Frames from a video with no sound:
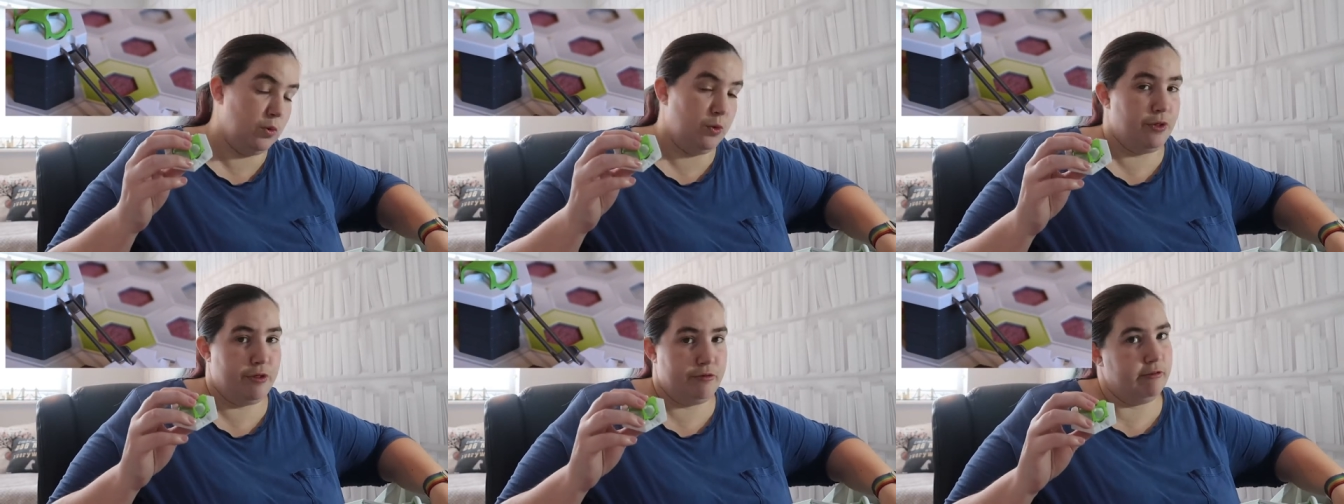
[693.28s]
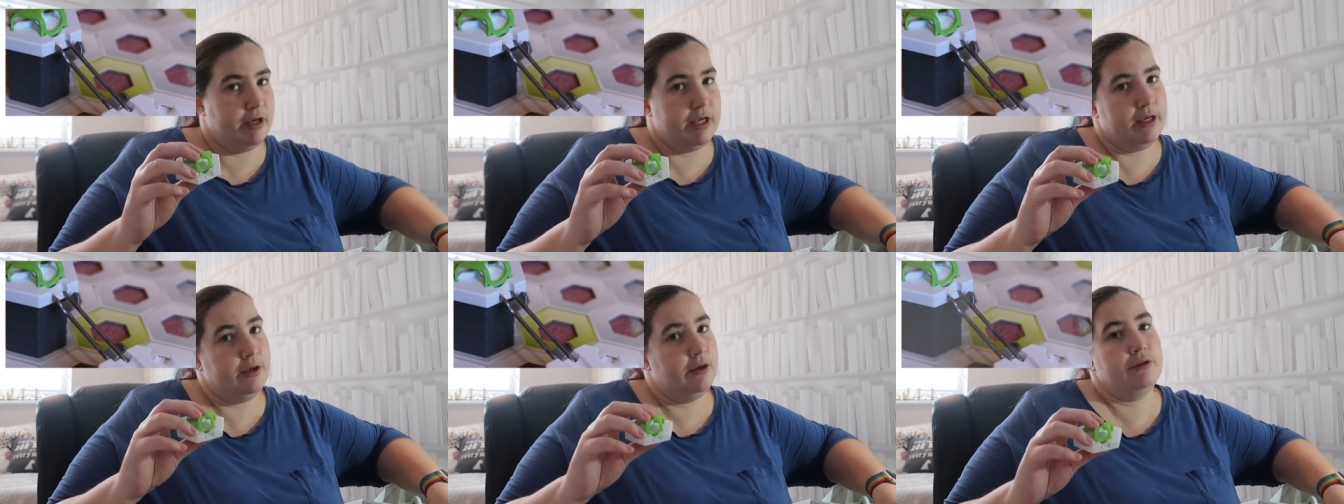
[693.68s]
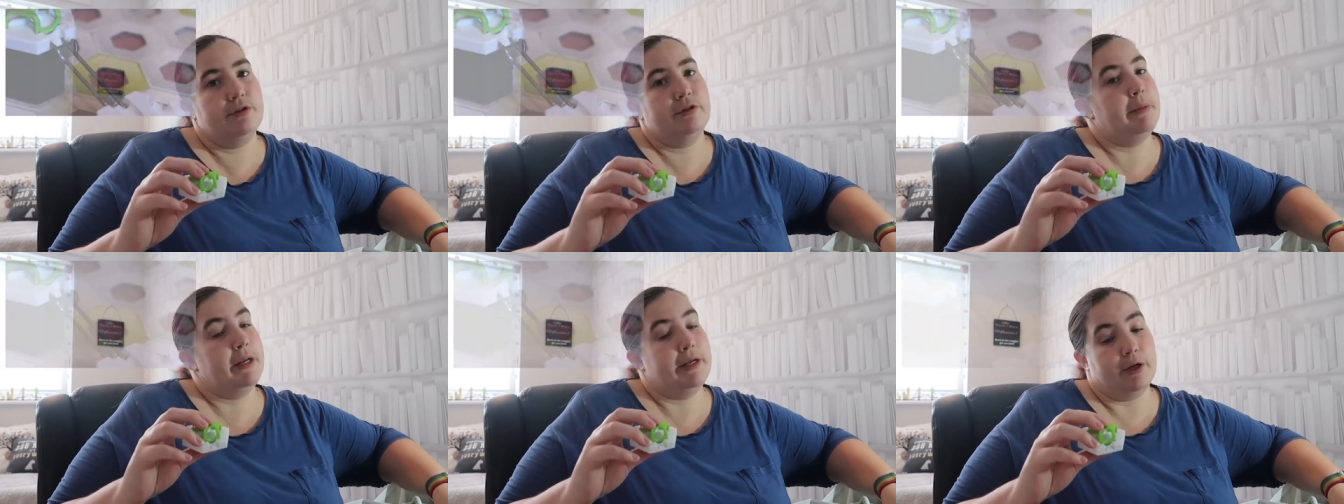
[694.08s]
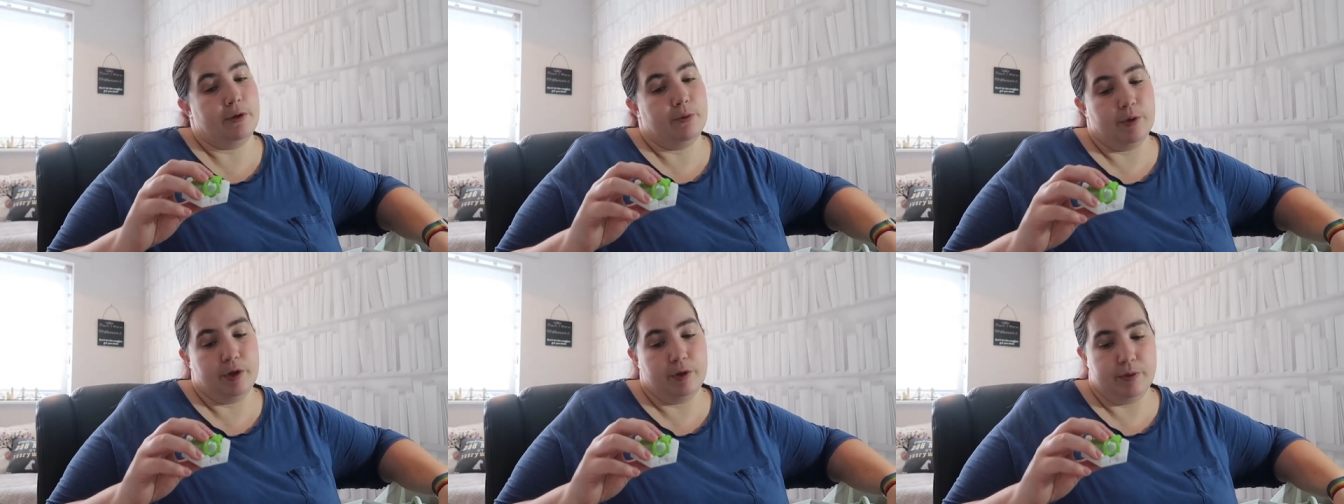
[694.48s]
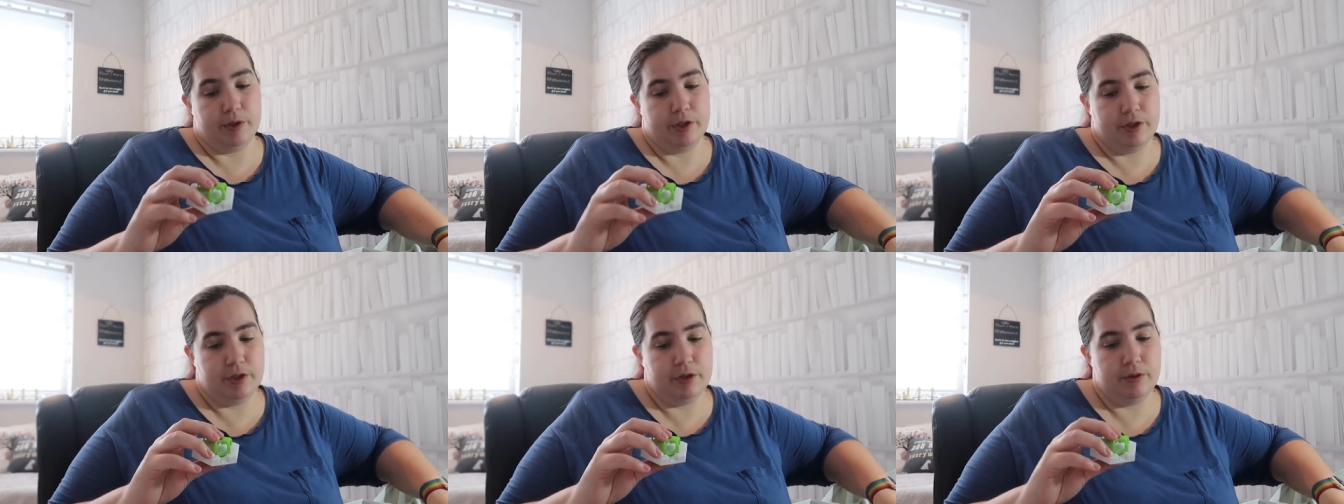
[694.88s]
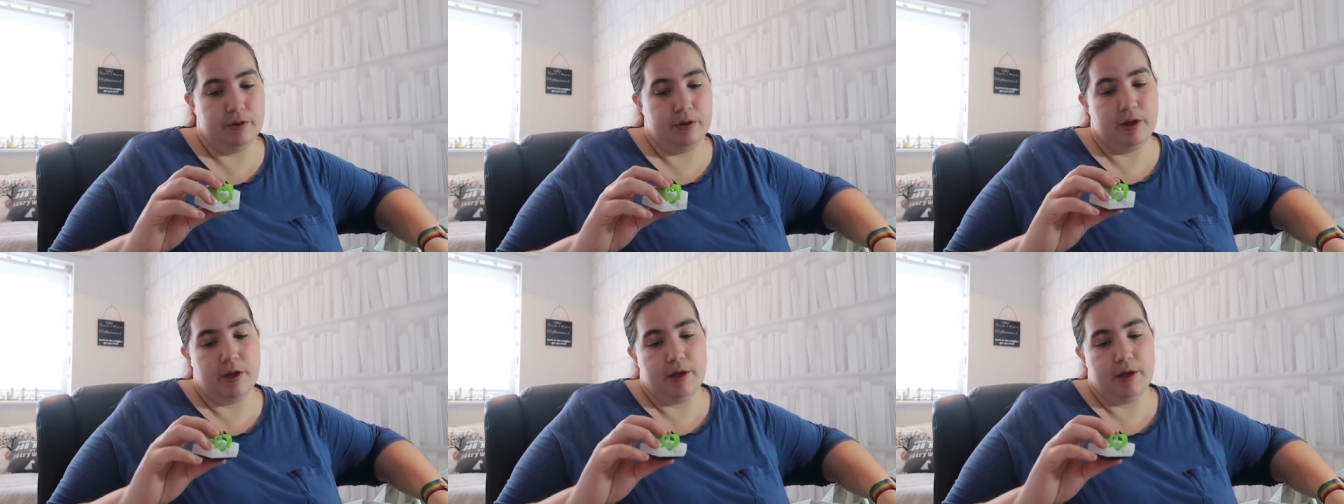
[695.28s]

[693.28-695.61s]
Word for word: or three, depending on what you want to do.